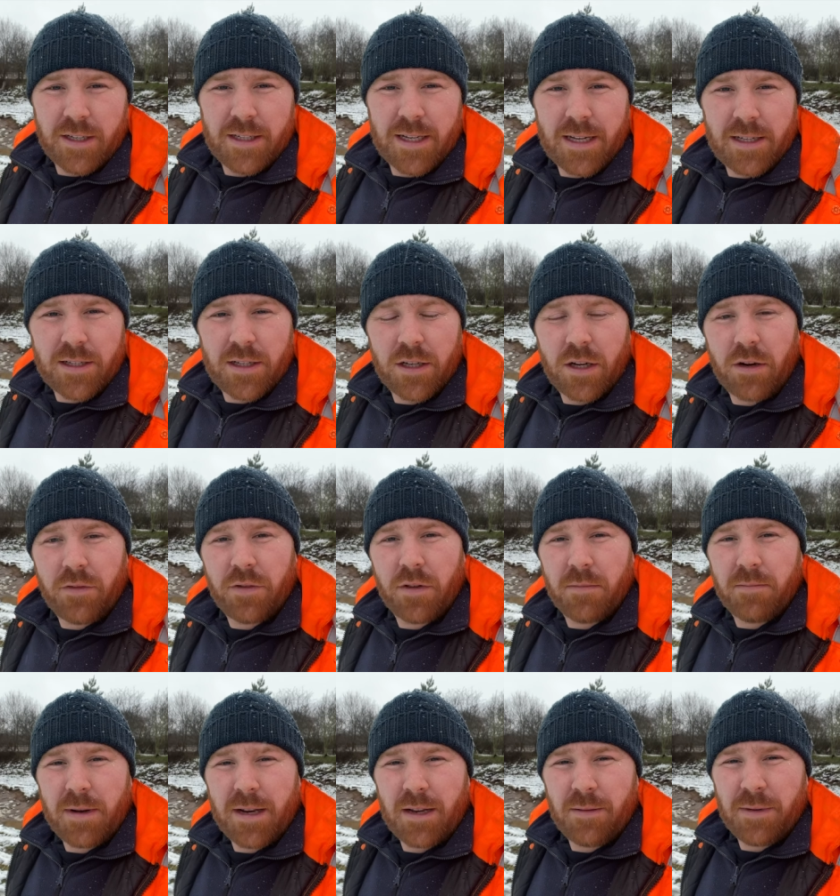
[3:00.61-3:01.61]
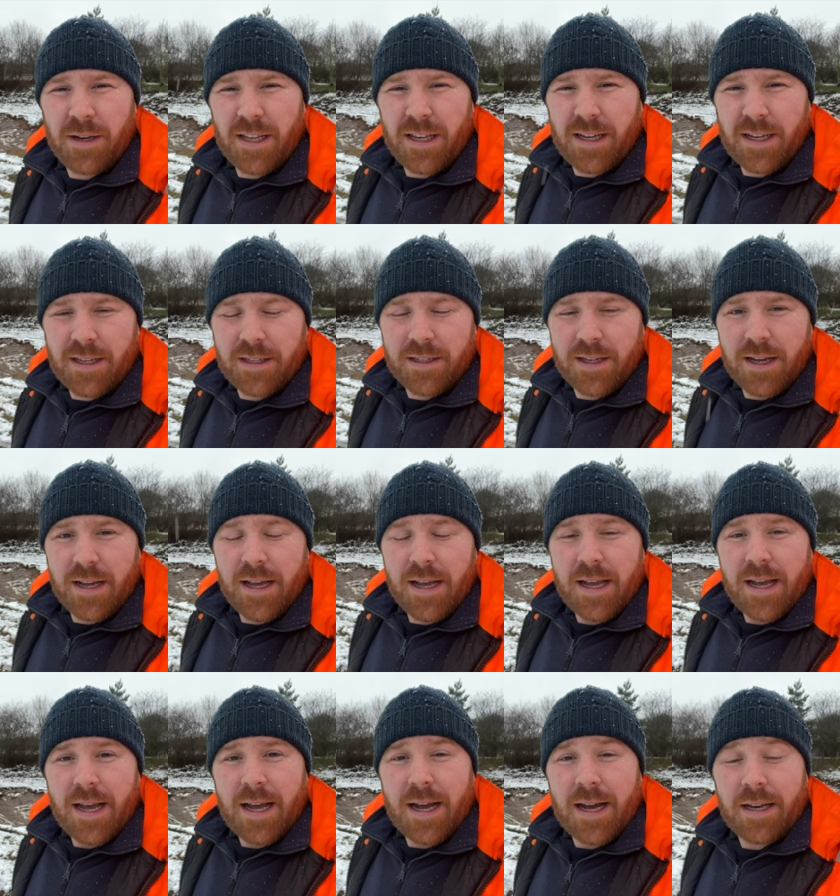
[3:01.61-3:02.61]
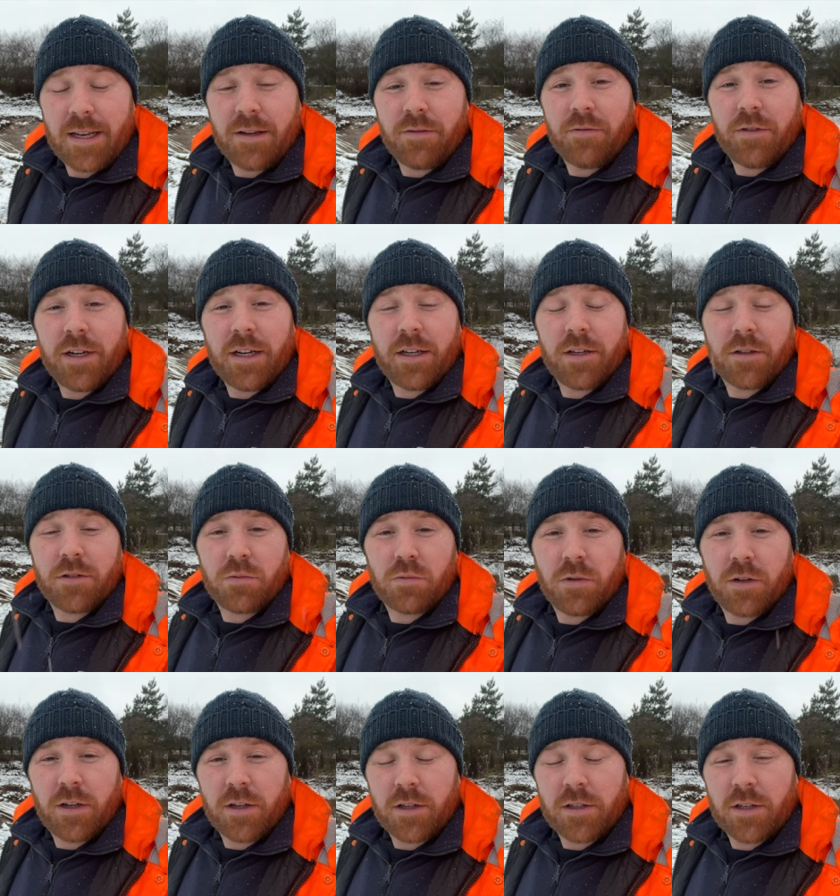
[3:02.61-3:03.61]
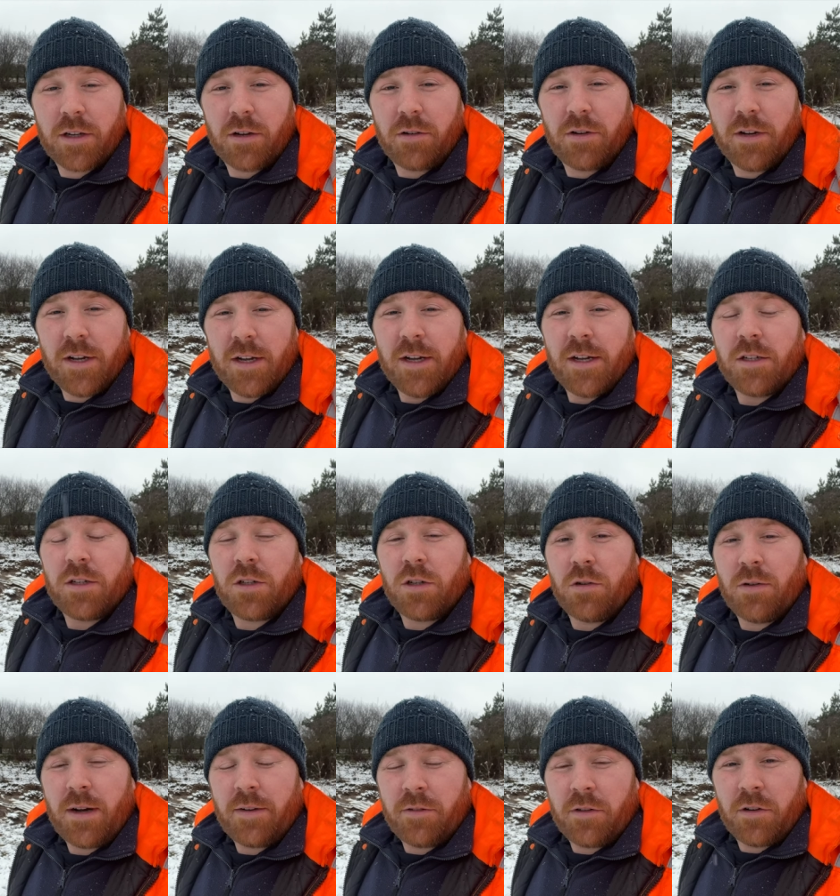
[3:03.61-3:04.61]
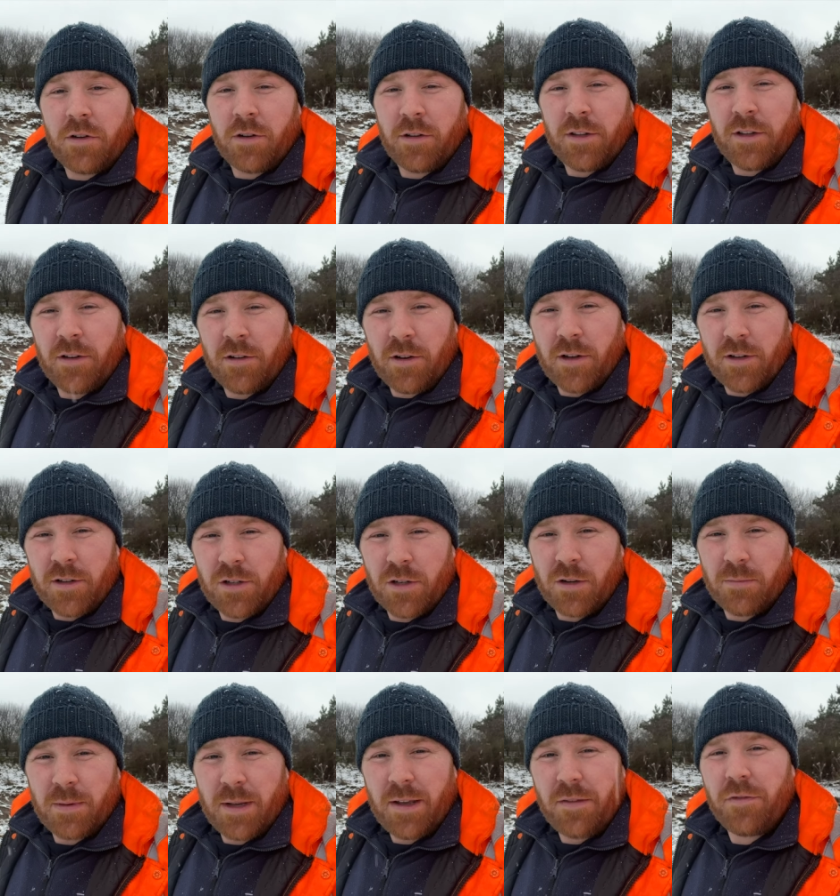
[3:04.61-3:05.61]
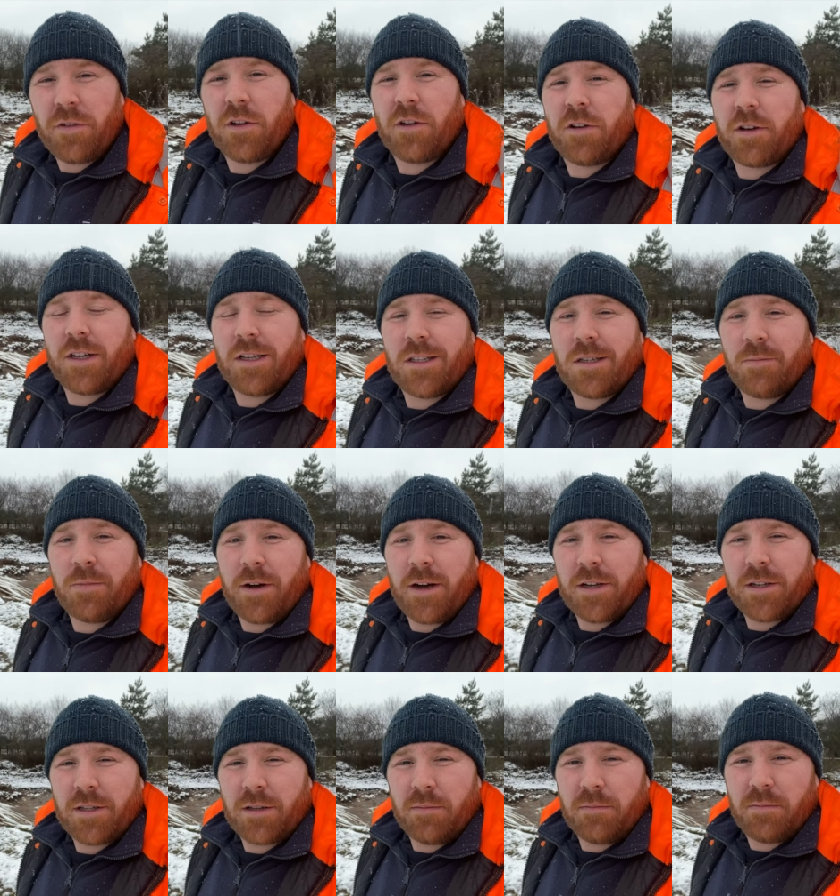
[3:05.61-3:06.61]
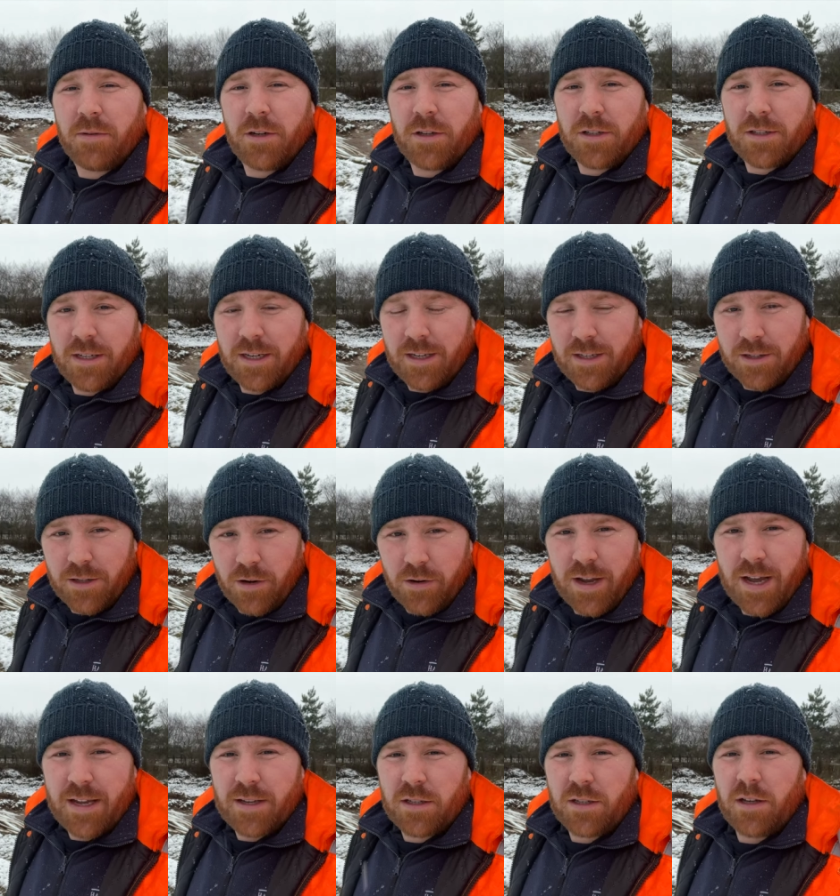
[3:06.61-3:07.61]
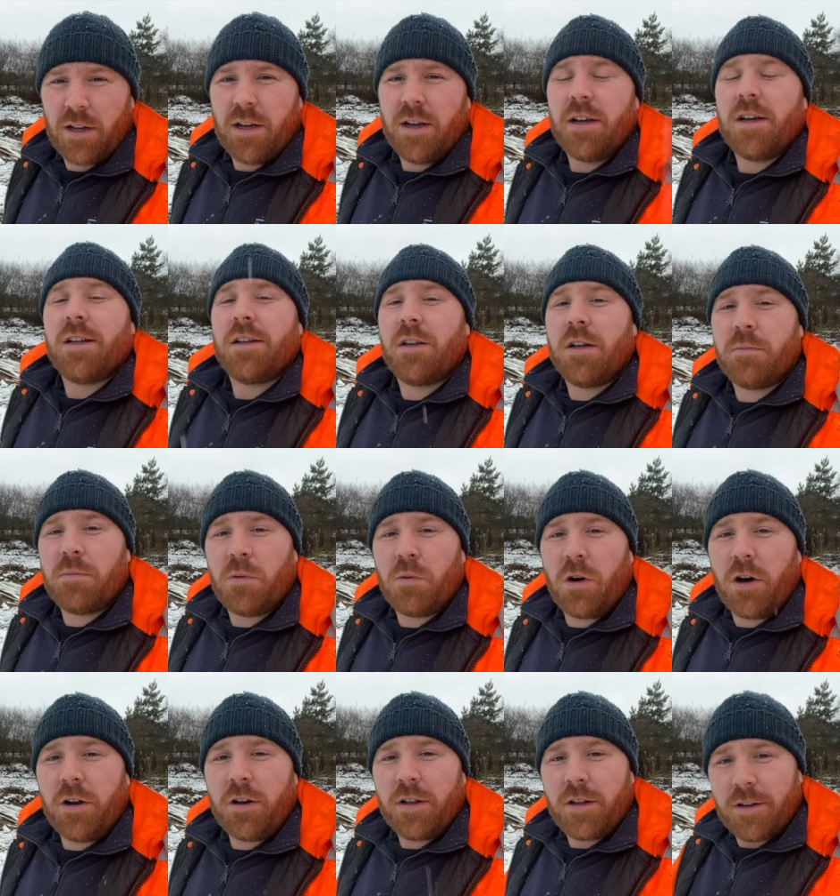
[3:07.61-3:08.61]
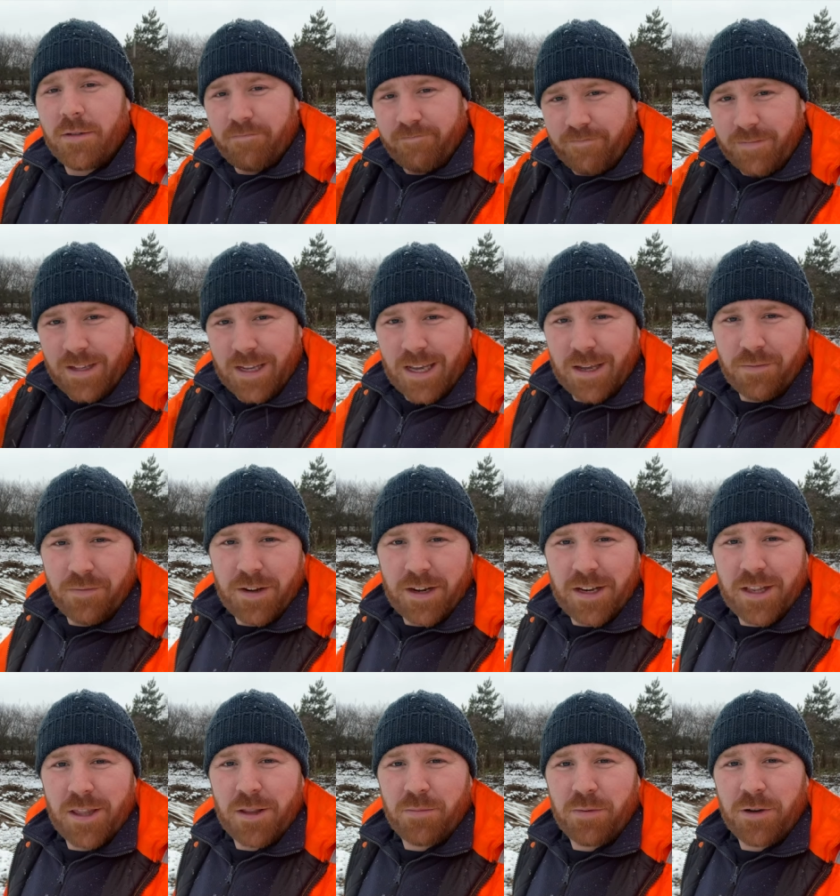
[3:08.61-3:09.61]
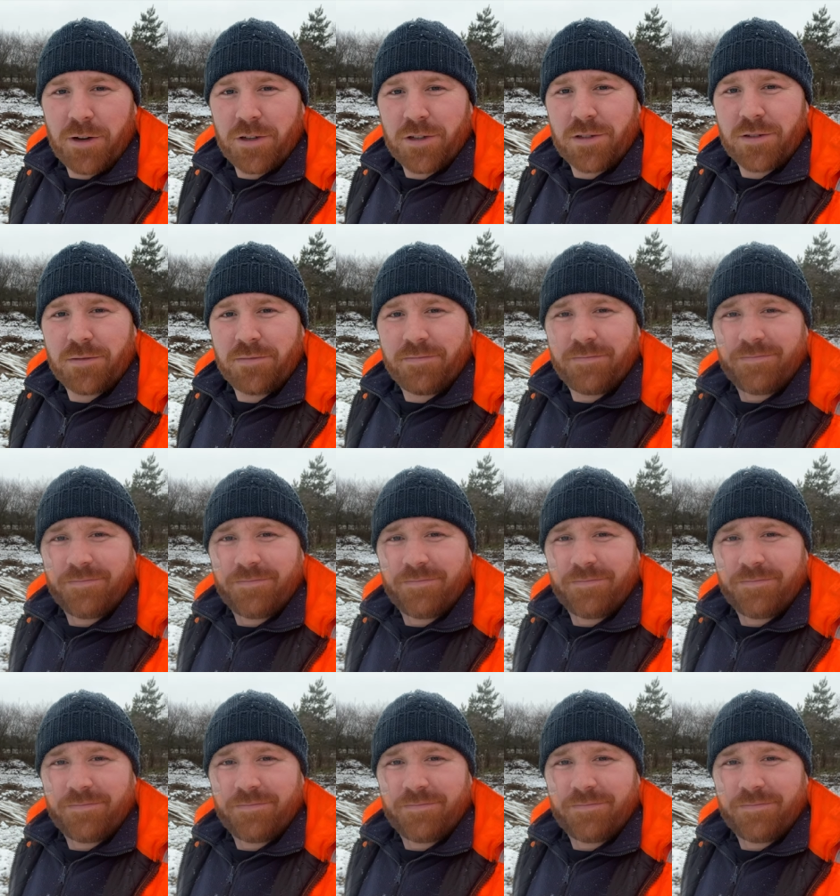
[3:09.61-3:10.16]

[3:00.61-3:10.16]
tested over the many, many years, and it really does work. So do have a look on the online shop if you're looking to buy some birdseed. So yes, number one, keep feeding the birds.